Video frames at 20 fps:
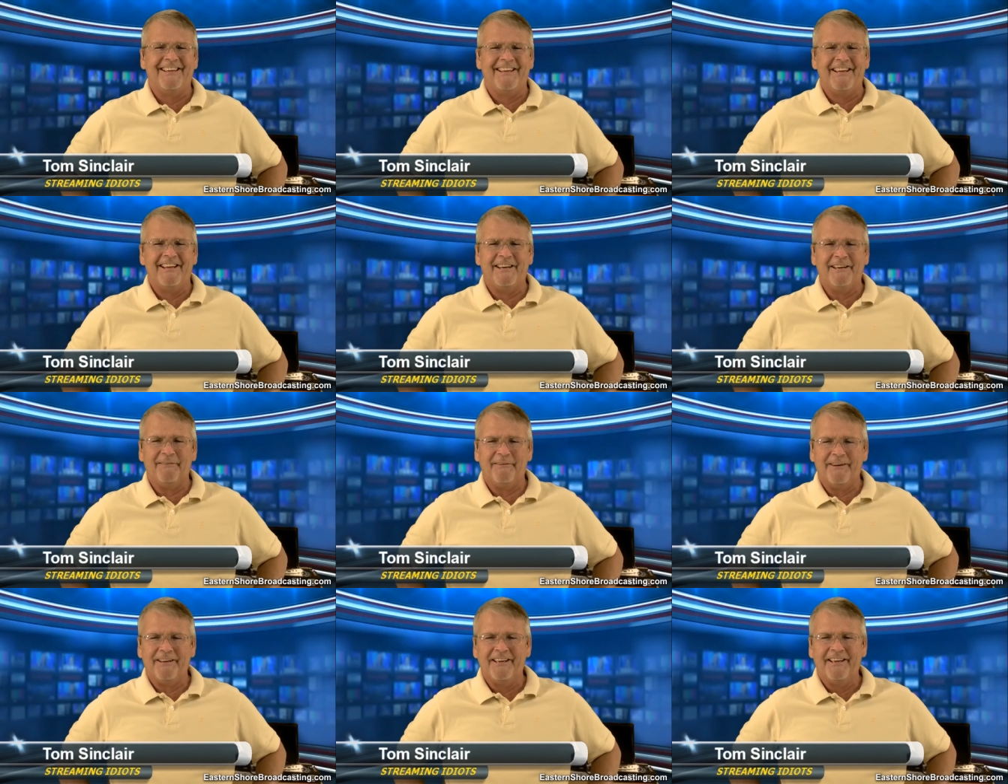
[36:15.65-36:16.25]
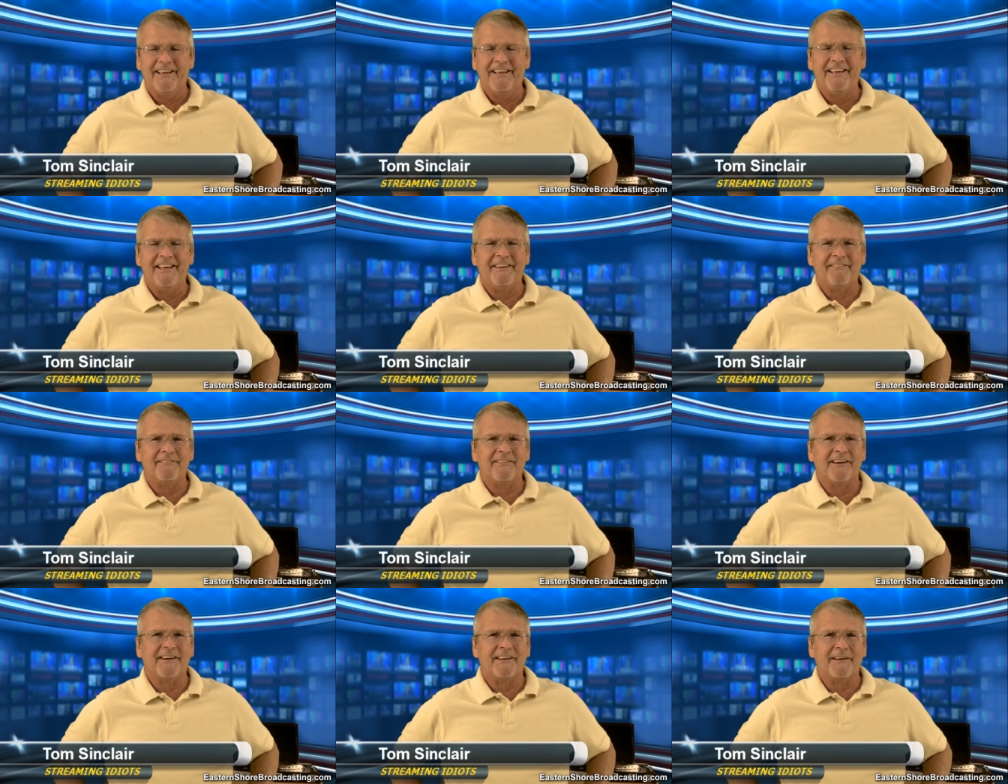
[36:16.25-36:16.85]
Anyway, if
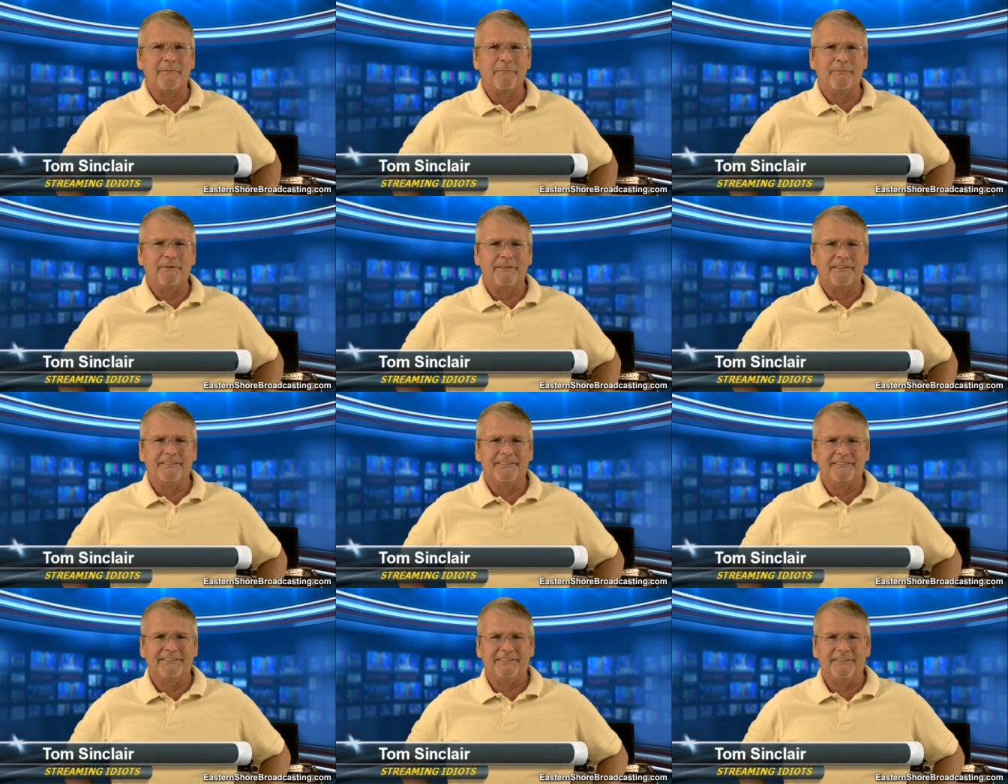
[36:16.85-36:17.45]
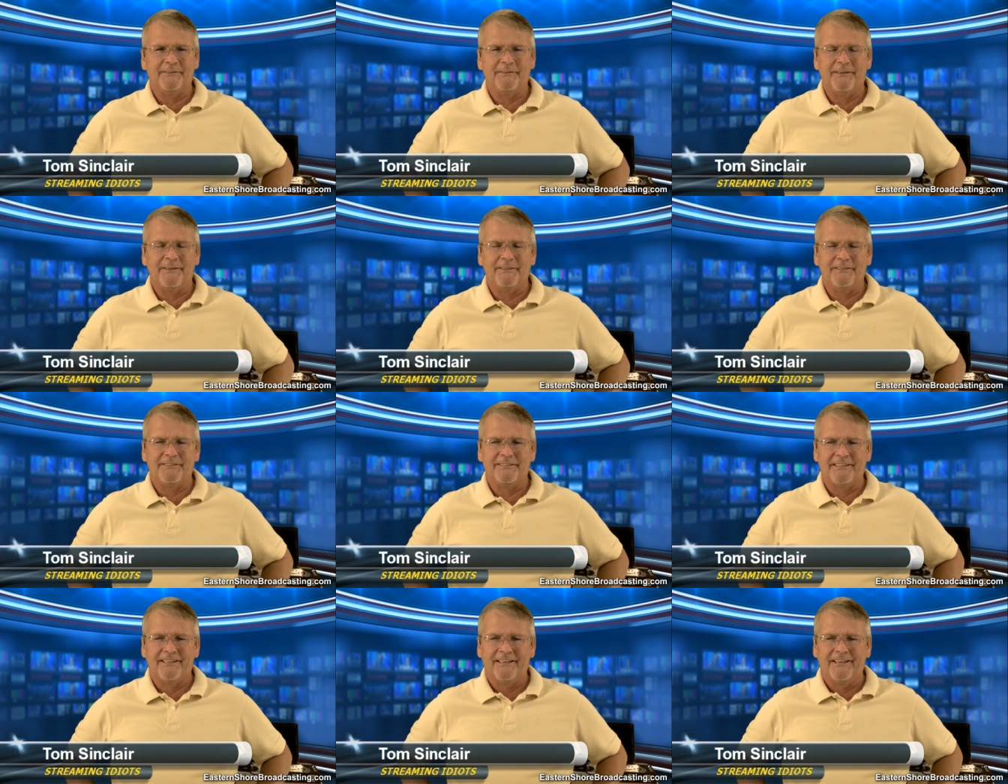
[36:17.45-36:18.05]
not, I'll put it in the show
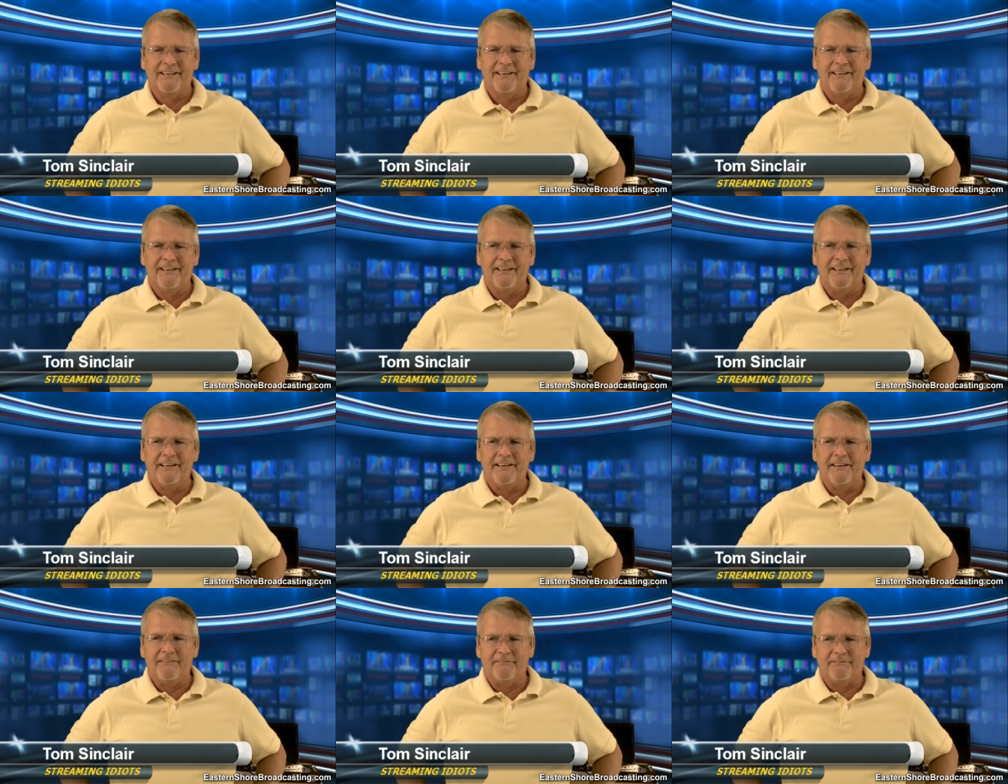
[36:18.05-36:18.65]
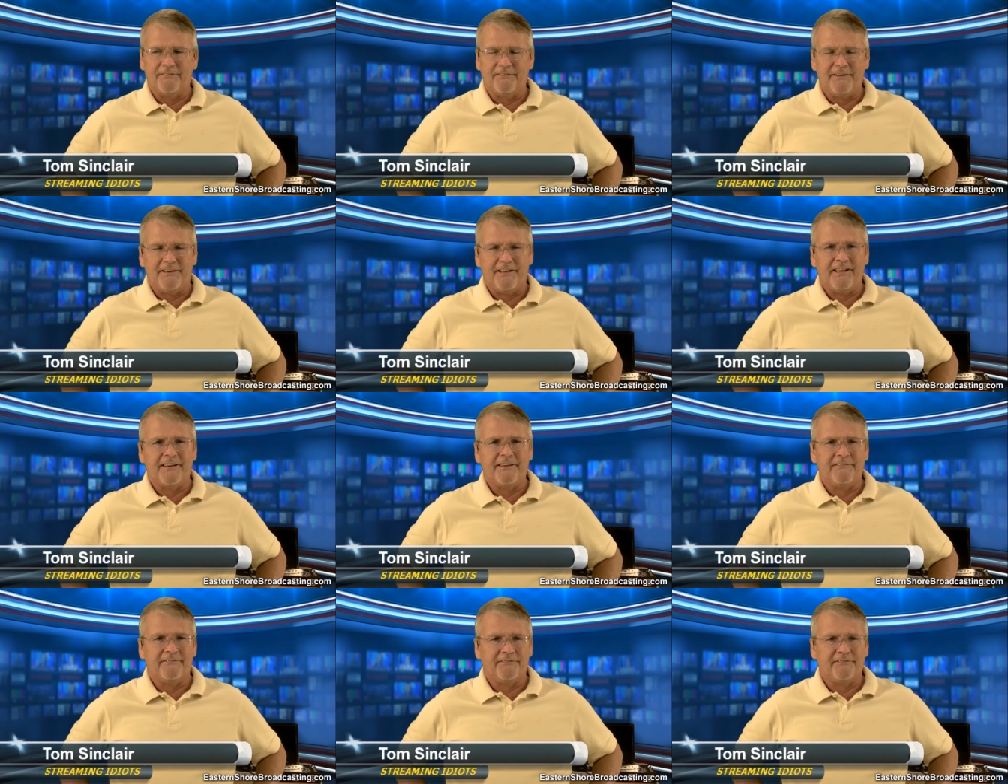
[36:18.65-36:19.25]
notes. If
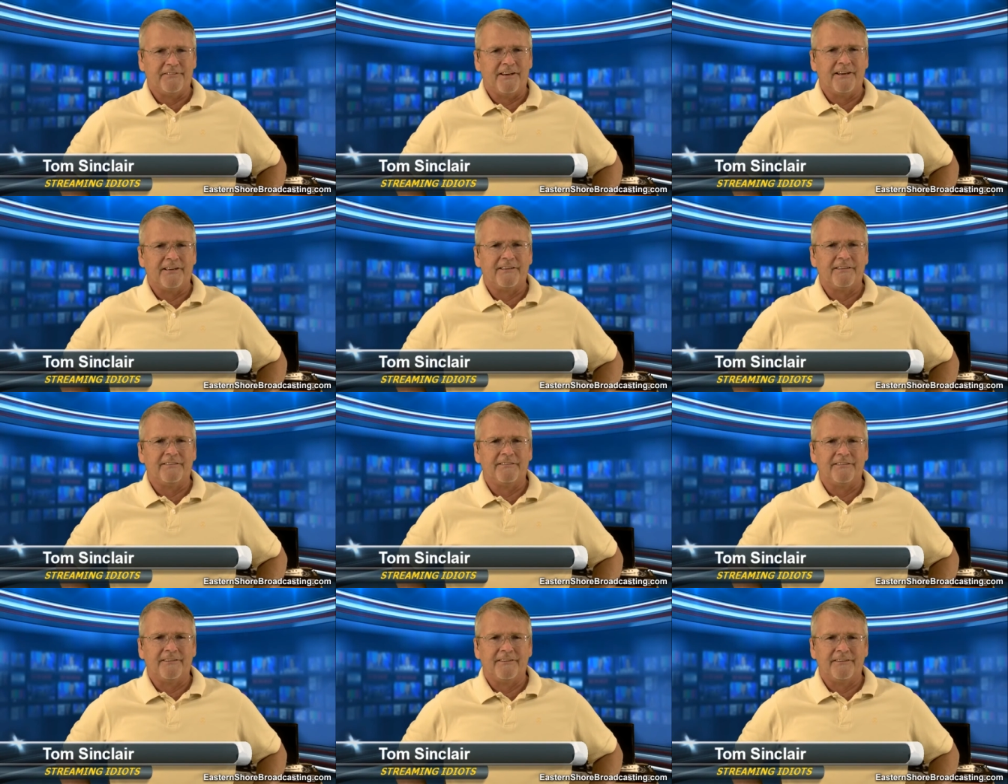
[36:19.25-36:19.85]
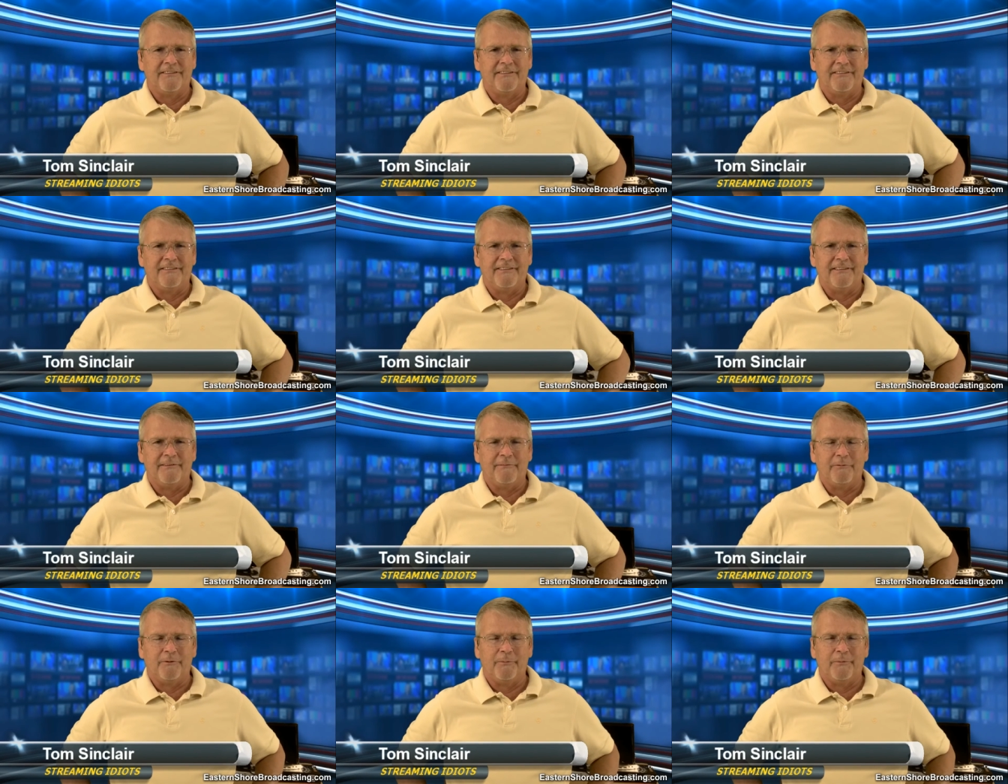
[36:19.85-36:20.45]
not,
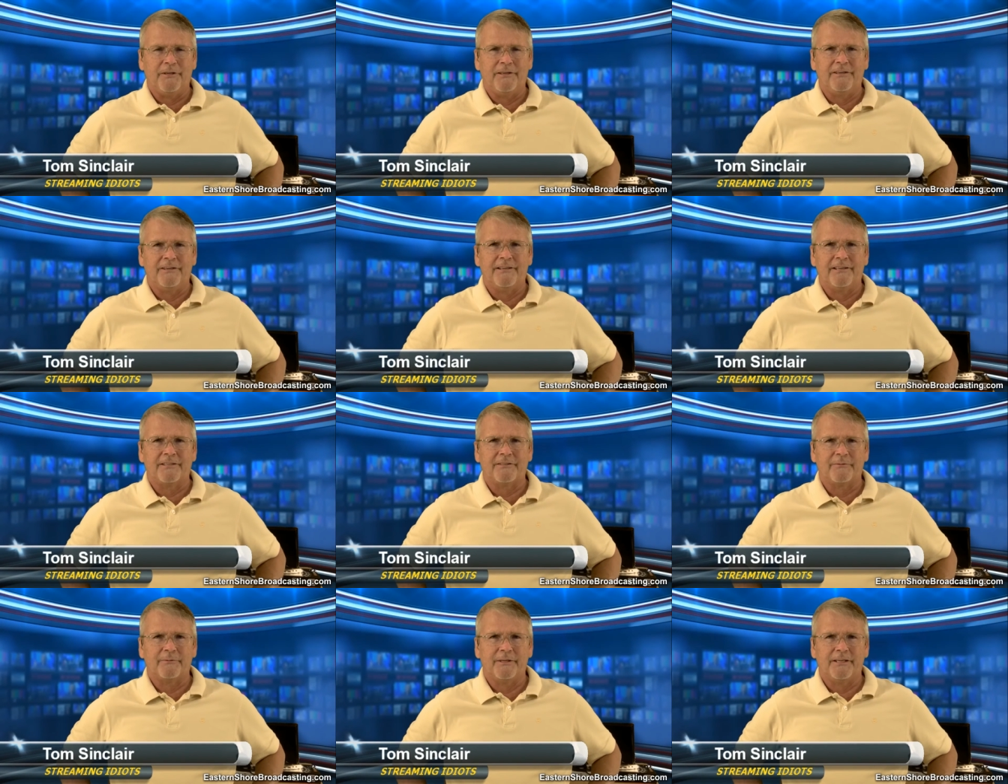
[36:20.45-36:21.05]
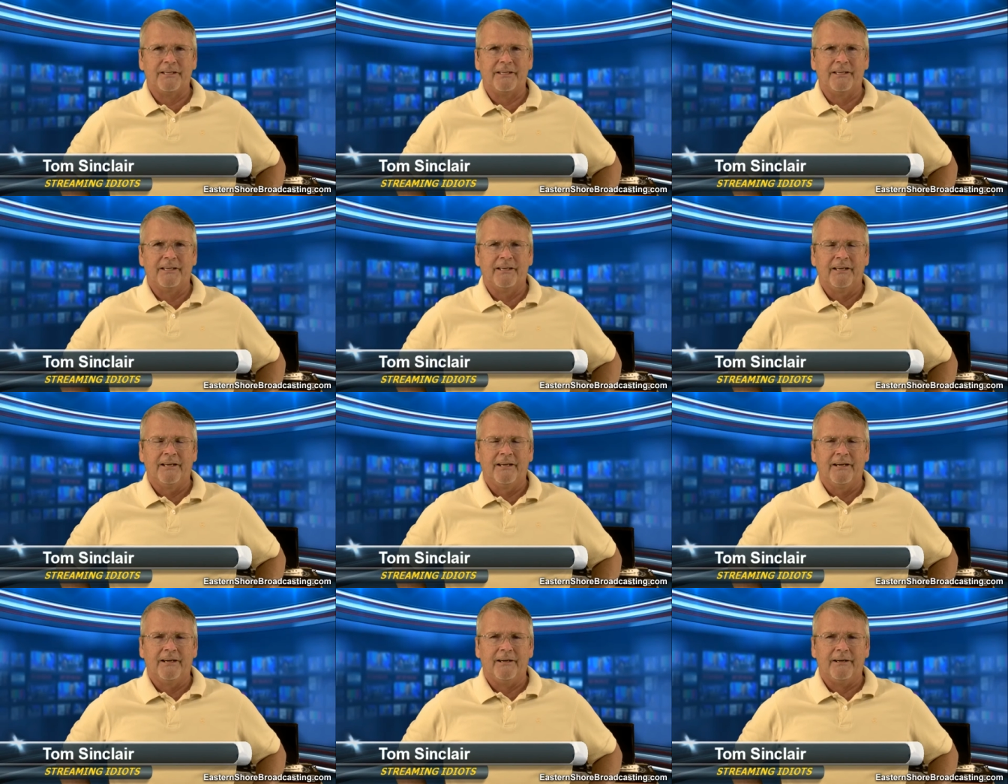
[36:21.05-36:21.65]
it will be here next week.
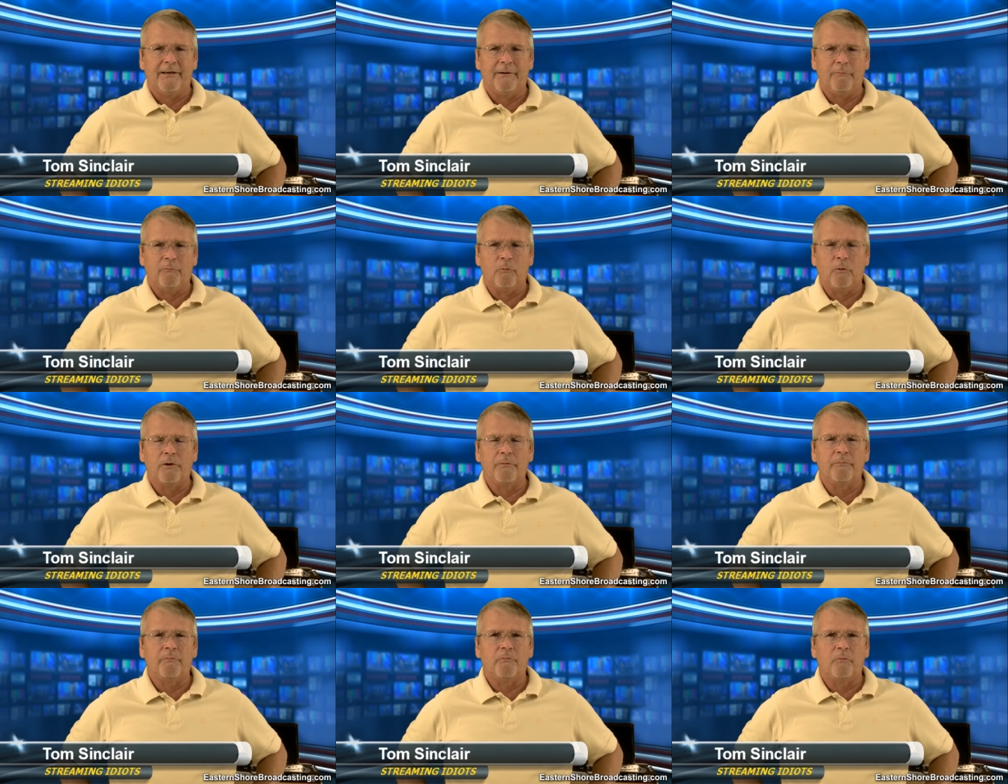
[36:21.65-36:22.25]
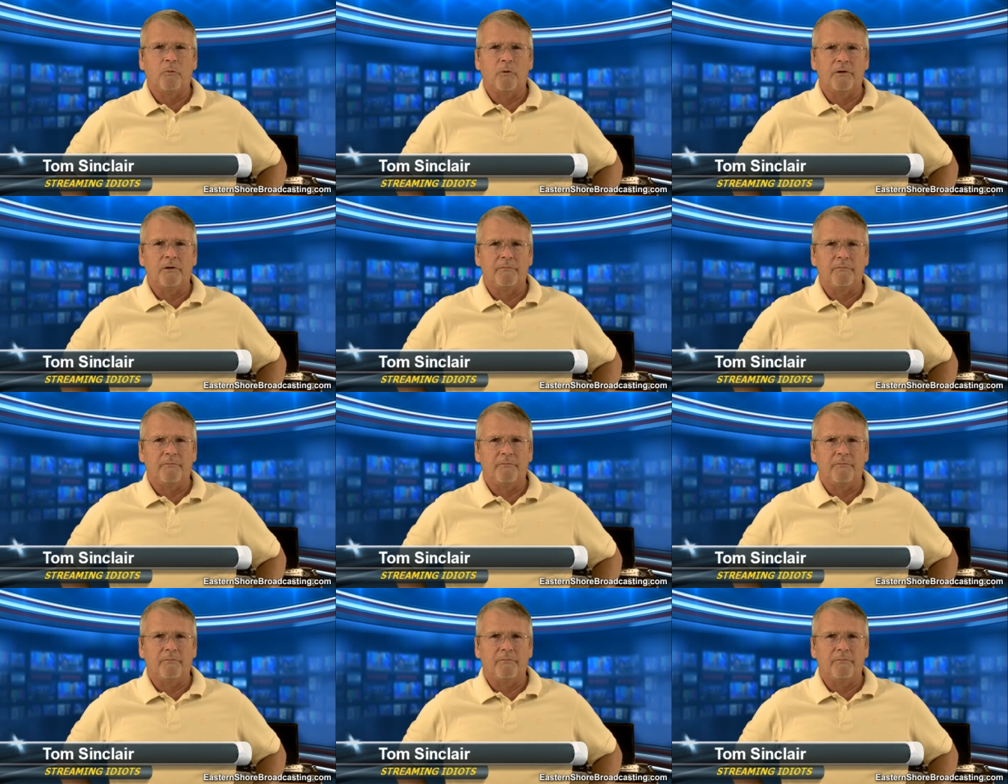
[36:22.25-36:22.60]
One